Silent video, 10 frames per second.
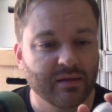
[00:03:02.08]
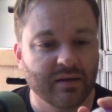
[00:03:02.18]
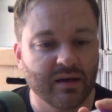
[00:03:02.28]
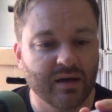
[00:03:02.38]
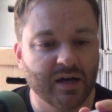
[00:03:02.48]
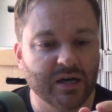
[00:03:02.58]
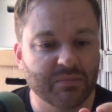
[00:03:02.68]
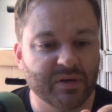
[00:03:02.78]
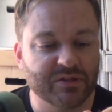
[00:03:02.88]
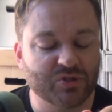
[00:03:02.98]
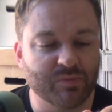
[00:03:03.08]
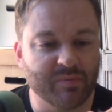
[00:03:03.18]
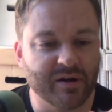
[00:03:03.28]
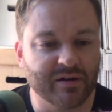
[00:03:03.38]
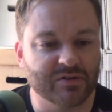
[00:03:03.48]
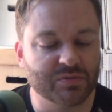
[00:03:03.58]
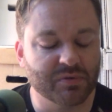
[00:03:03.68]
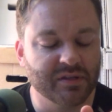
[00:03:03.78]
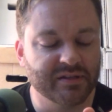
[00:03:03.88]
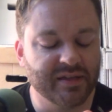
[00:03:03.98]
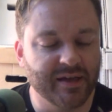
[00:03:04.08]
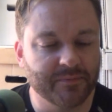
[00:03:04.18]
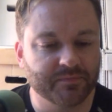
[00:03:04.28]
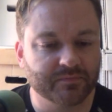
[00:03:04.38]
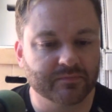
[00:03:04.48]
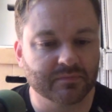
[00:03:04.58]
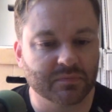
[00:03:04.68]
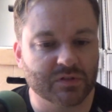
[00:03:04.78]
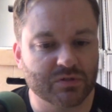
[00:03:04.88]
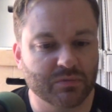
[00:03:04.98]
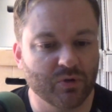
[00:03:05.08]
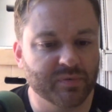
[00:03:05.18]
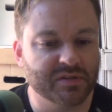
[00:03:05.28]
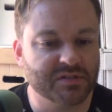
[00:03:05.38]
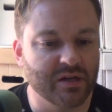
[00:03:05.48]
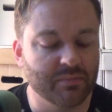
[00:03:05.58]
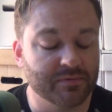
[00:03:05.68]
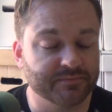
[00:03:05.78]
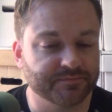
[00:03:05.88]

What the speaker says: at the supermarket or something like that. So I'm going to open this up.